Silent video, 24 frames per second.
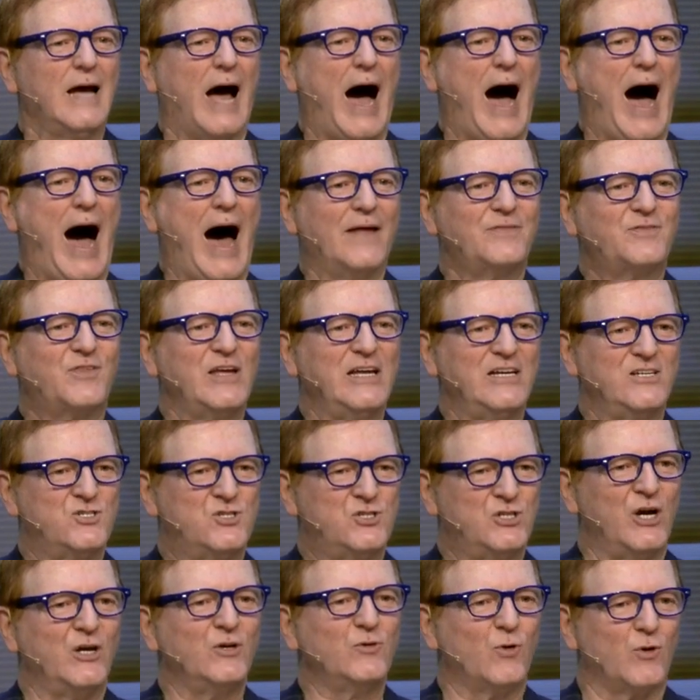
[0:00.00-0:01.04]
I think
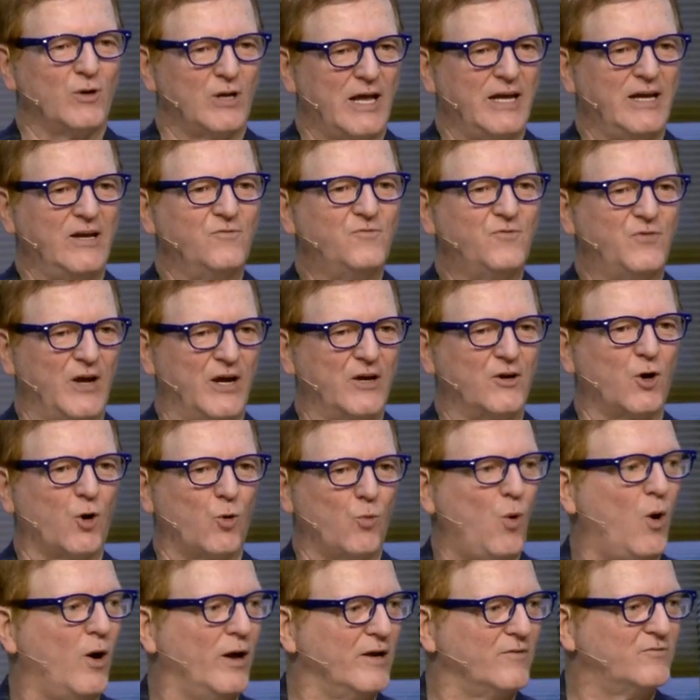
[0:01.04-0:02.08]
generally figure
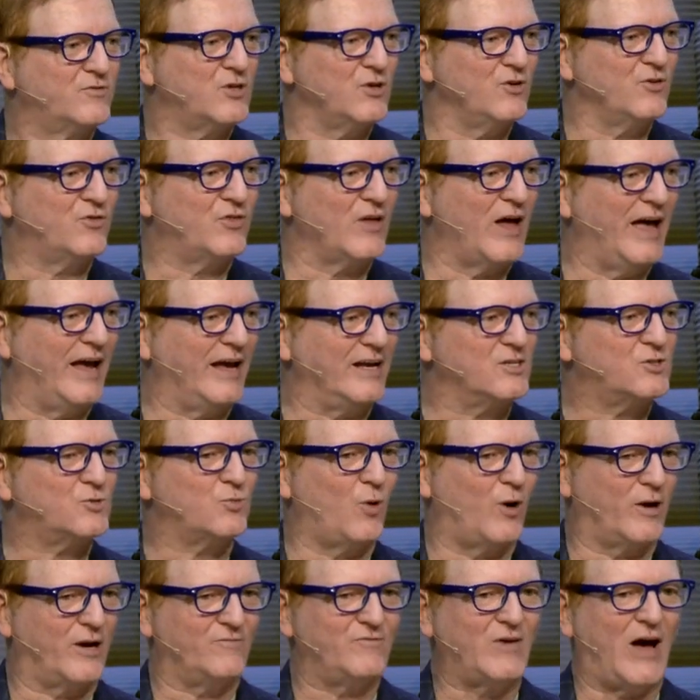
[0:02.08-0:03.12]
one of two things
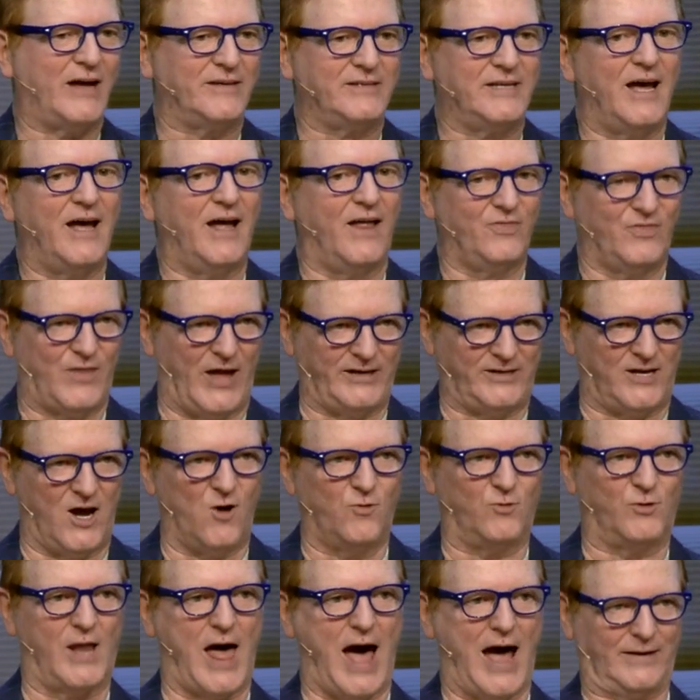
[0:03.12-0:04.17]
what have I done? They
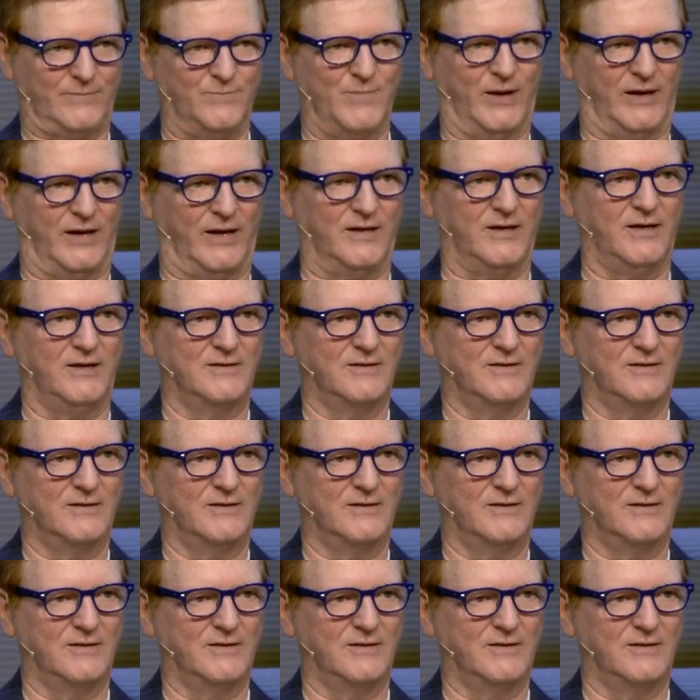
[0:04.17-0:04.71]
don't like me.